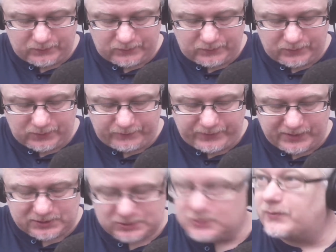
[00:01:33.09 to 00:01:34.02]
the
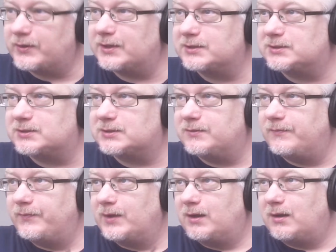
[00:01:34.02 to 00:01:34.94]
picture is
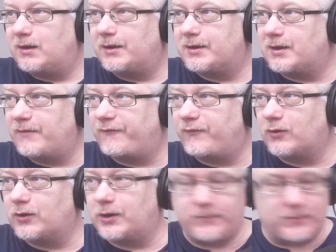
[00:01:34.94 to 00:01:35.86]
like
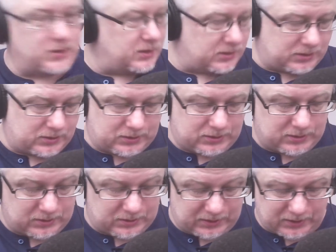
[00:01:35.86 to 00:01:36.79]
foggy, and
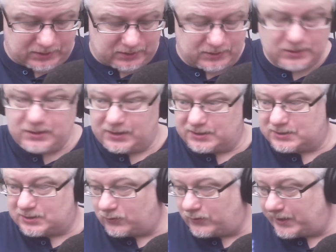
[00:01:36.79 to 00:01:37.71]
then
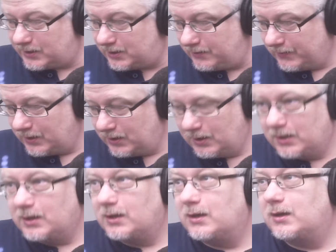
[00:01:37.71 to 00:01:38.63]
it's correct.
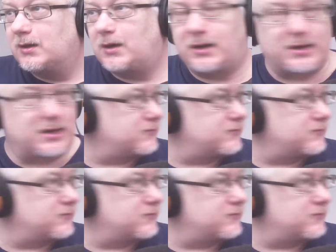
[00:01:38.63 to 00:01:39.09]
I have